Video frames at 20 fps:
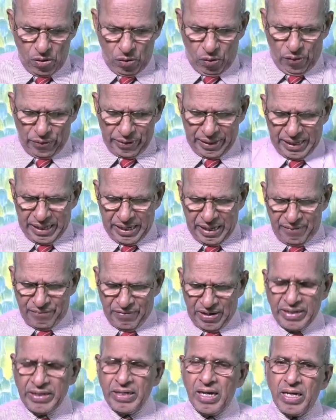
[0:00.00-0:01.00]
or
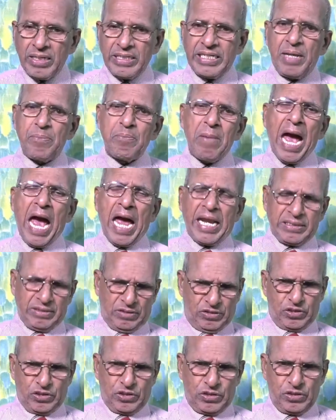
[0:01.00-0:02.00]
even
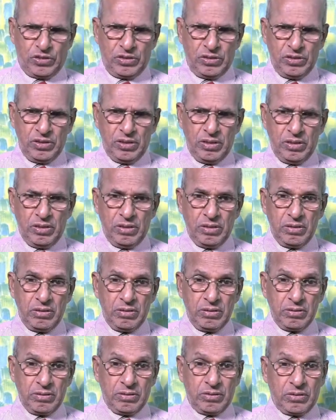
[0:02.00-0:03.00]
demands.
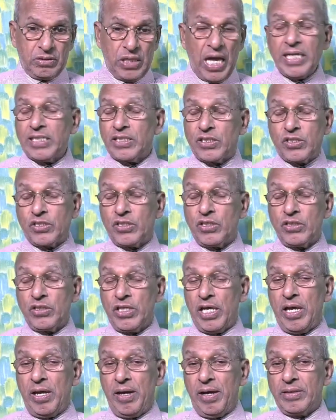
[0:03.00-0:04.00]
That's
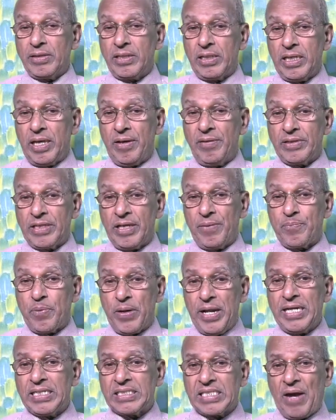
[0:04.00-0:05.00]
their
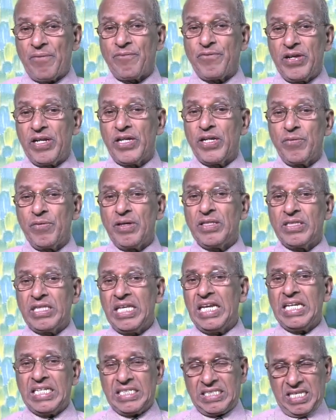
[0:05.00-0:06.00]
prayers are filled with
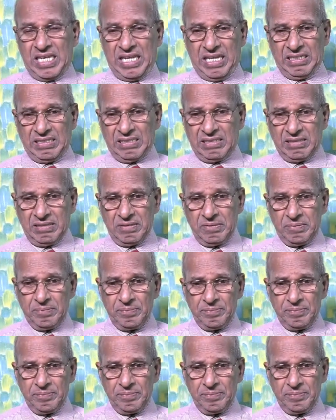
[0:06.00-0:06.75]
these things.